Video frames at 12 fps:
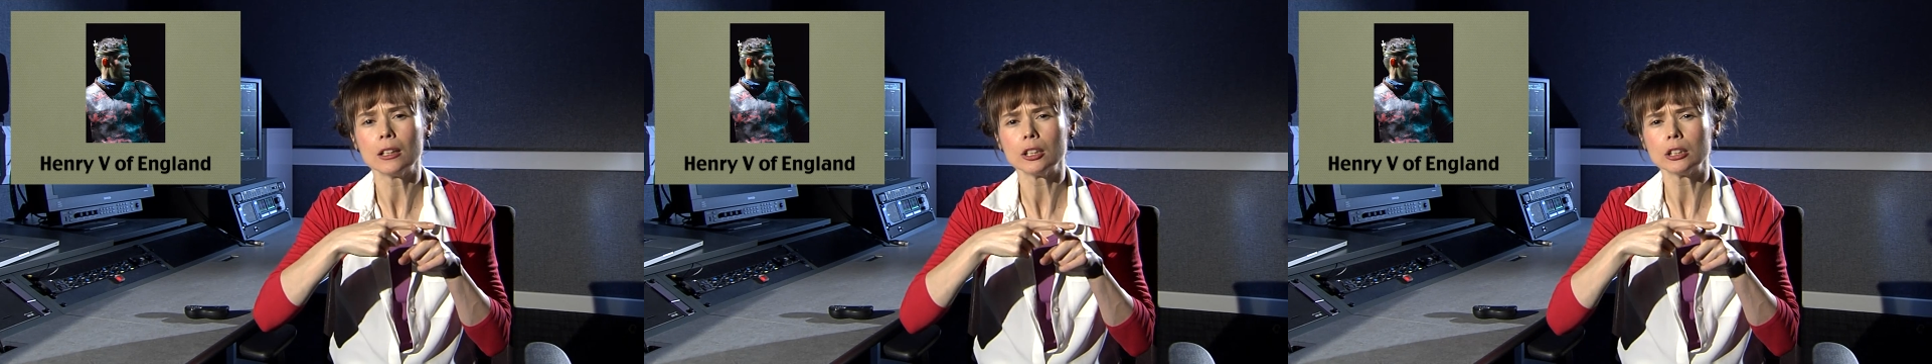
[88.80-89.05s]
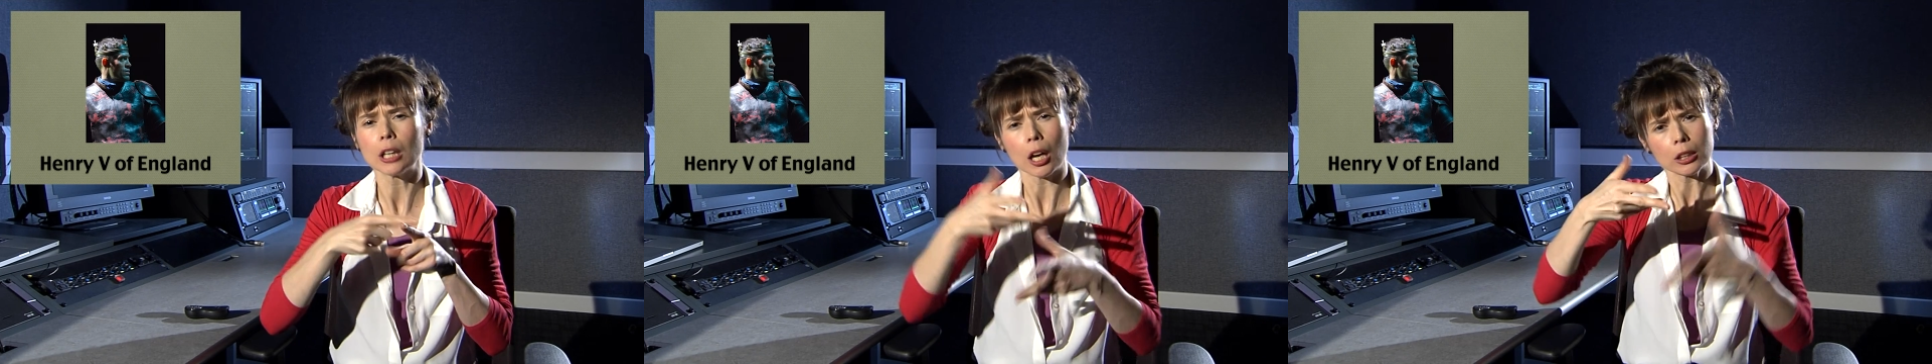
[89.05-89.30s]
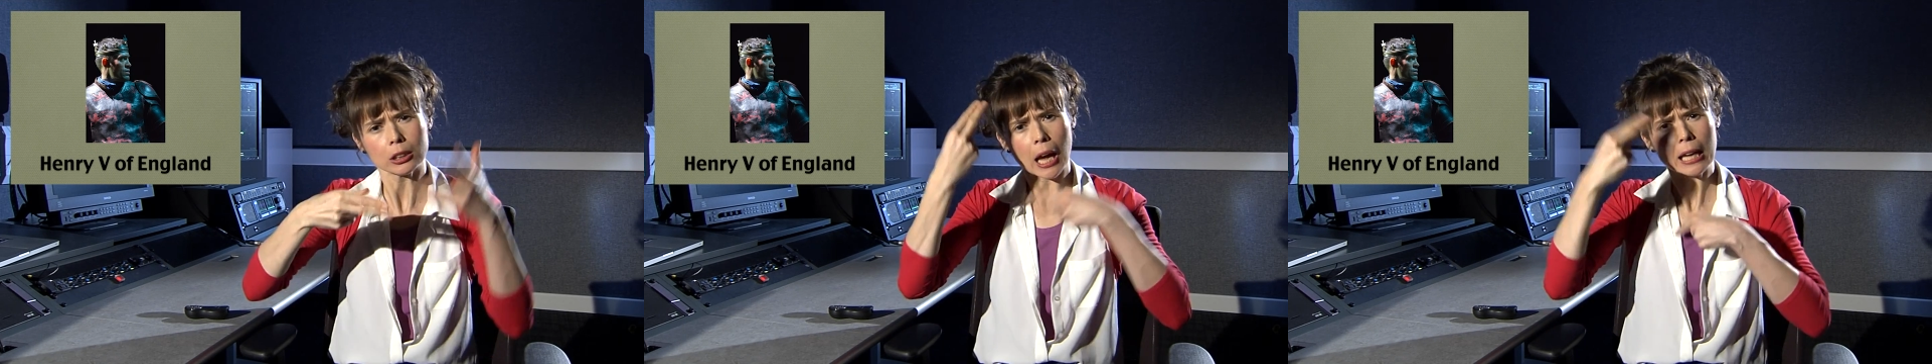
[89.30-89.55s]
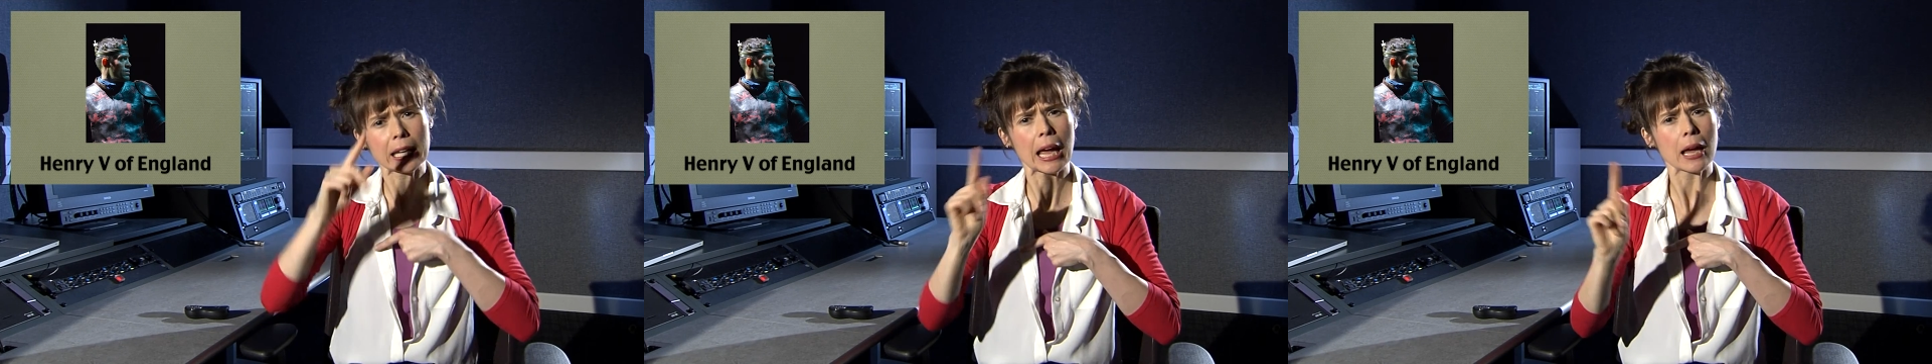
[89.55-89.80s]
Henry
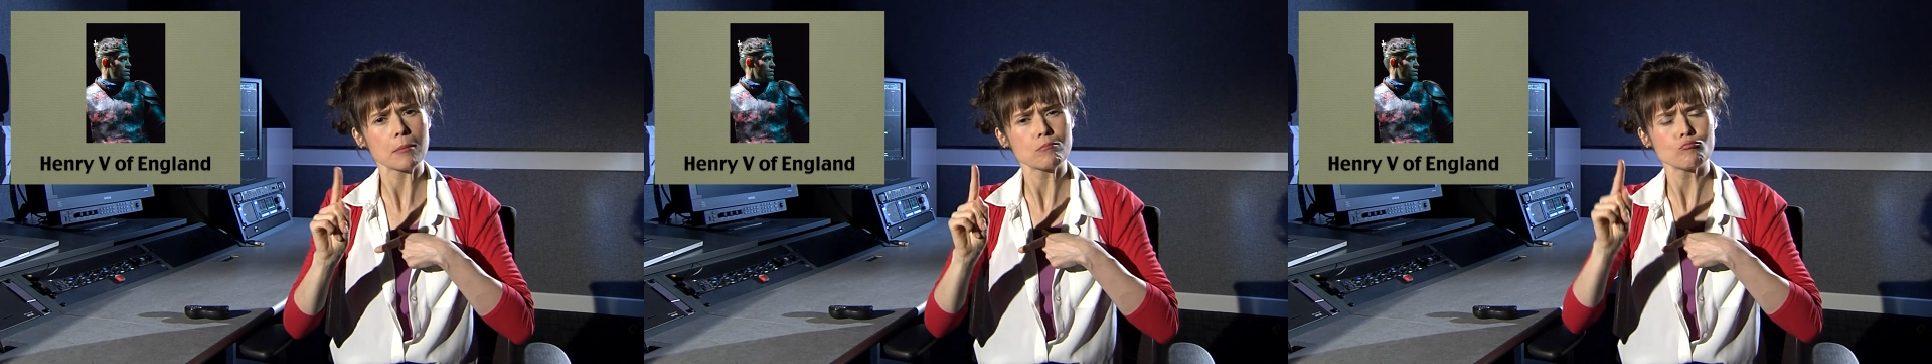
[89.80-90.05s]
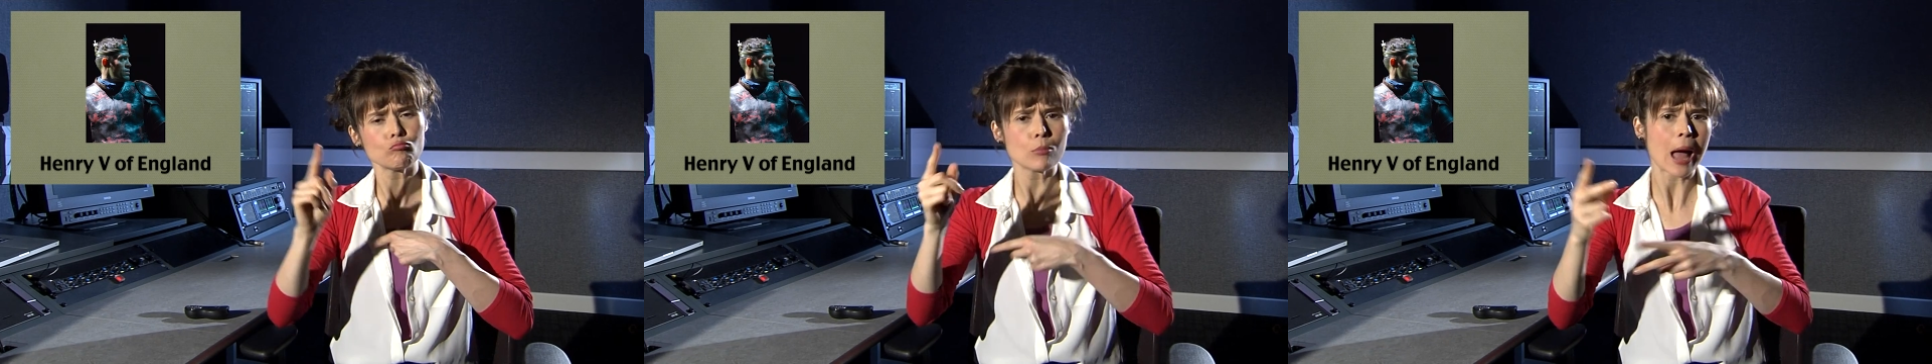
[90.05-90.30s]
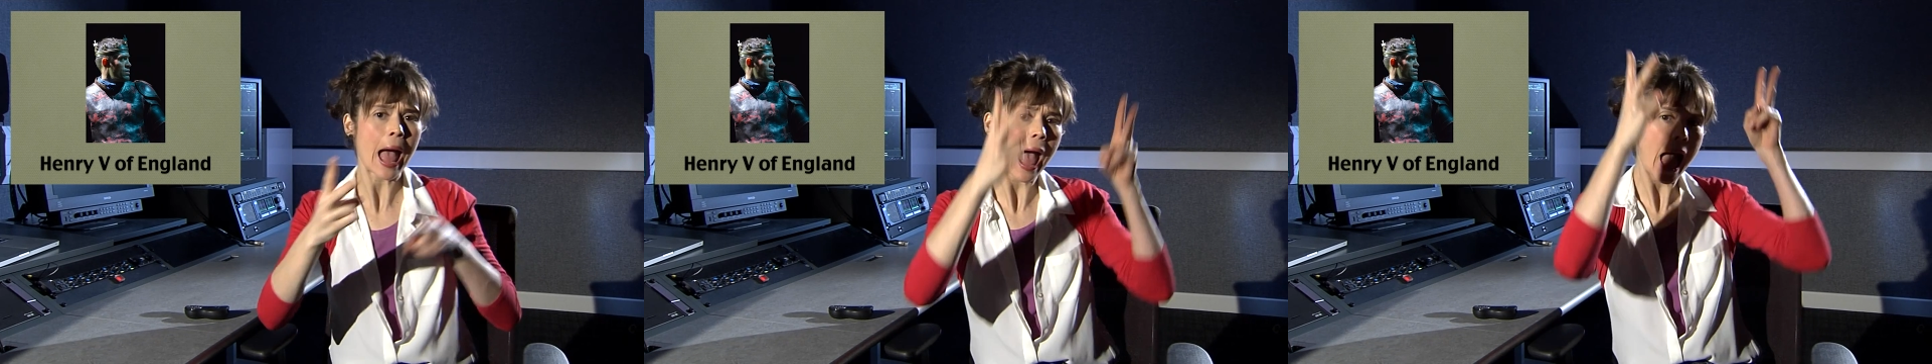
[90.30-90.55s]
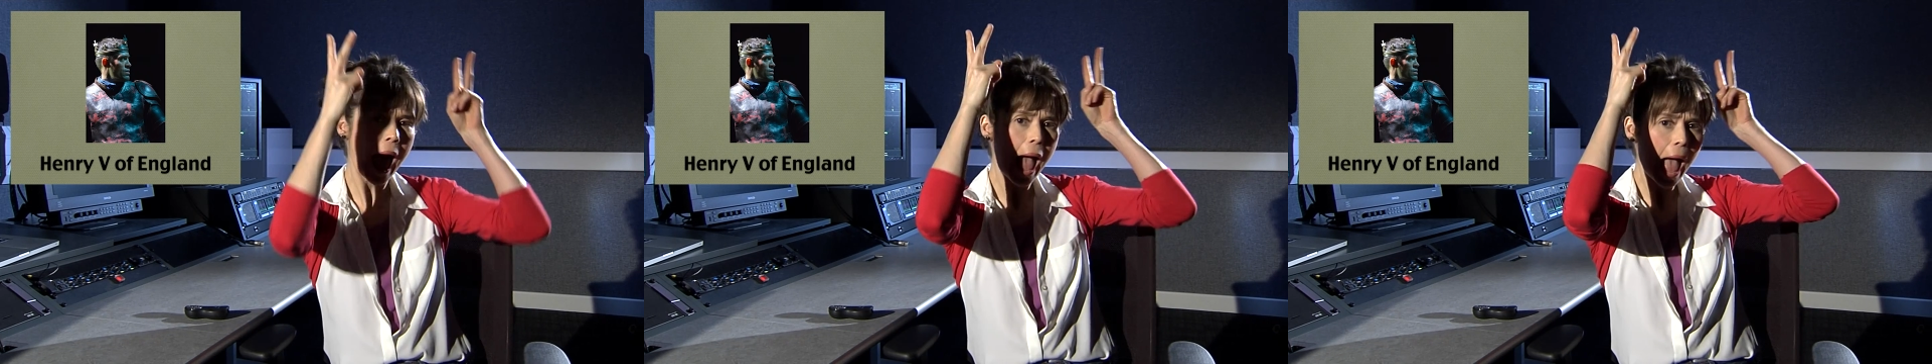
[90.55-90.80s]
V of England,
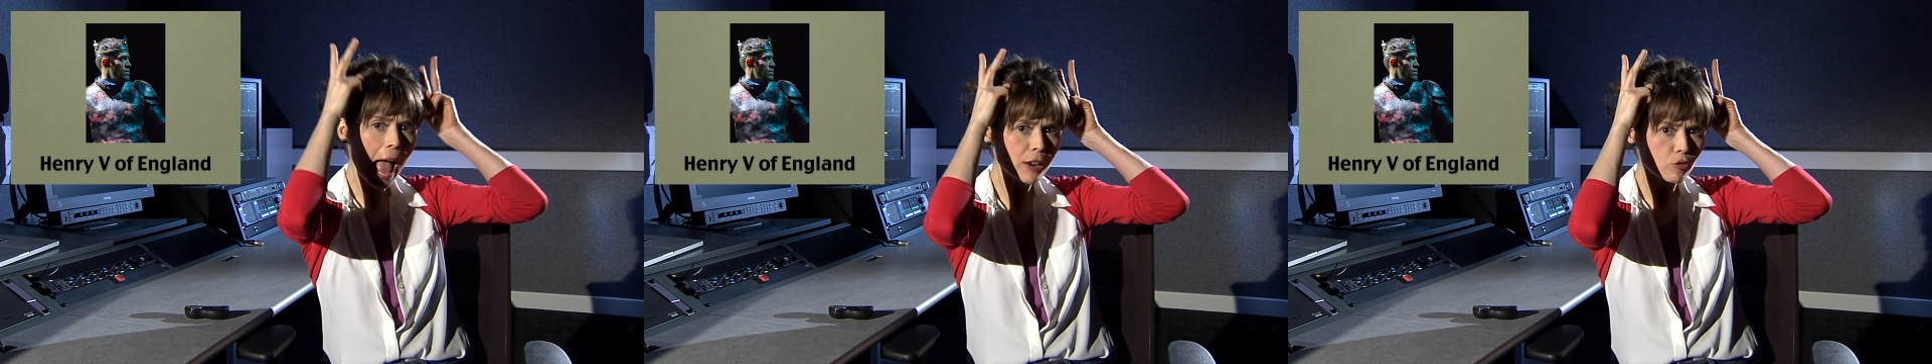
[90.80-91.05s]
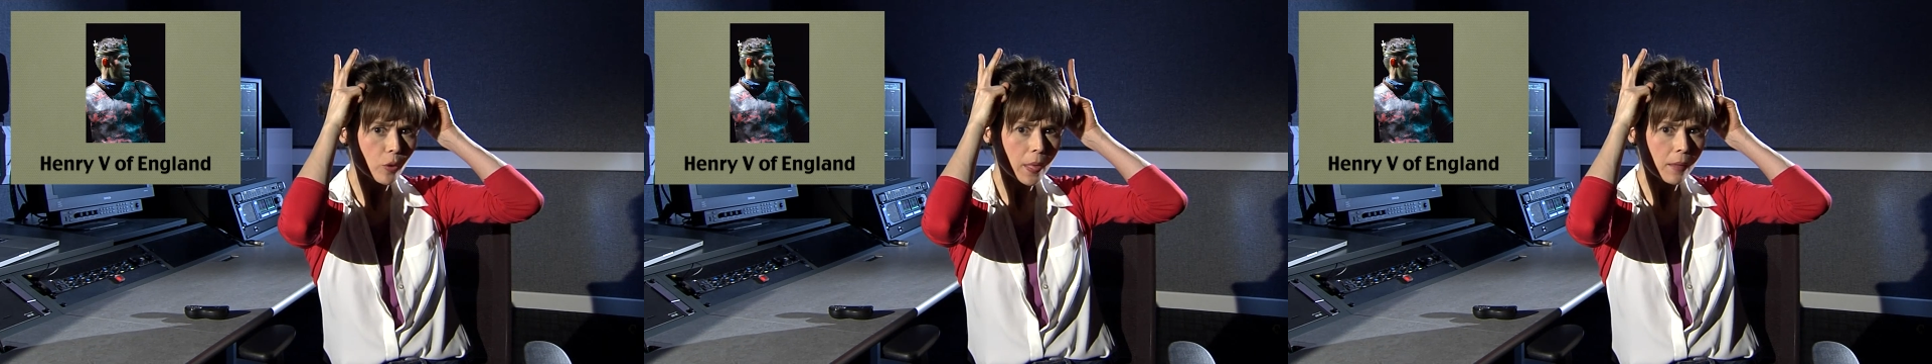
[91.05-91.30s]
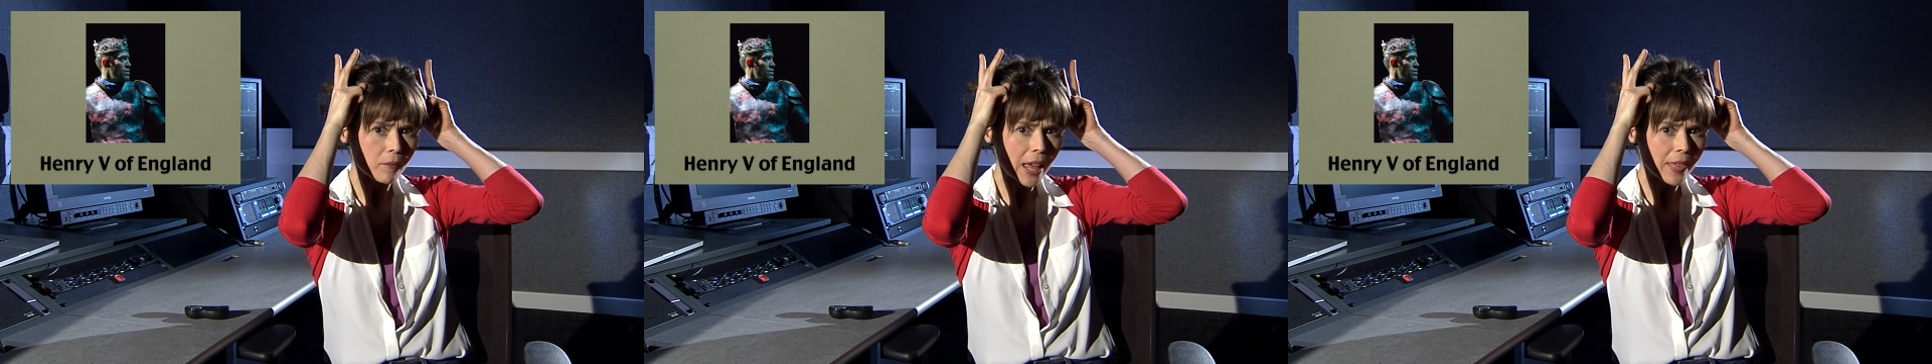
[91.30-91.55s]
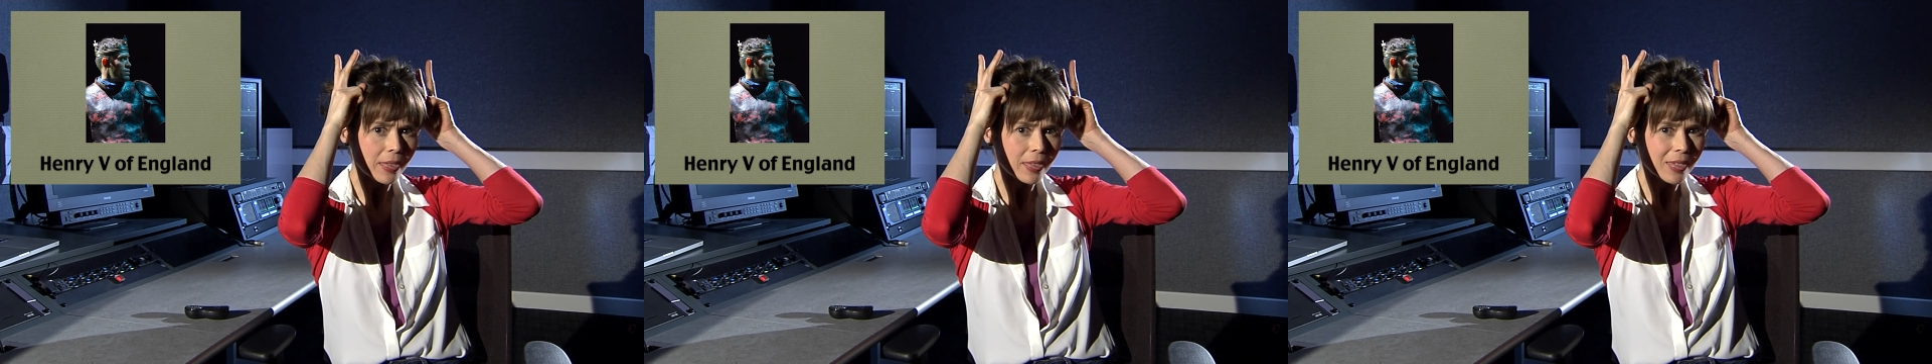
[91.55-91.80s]
and here's his
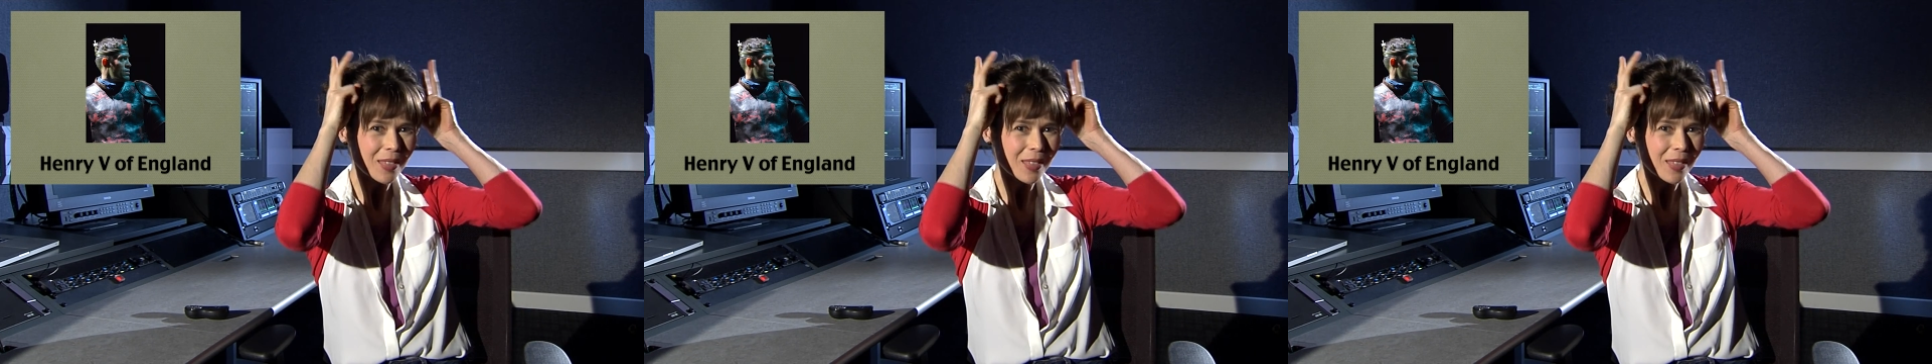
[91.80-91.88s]
sign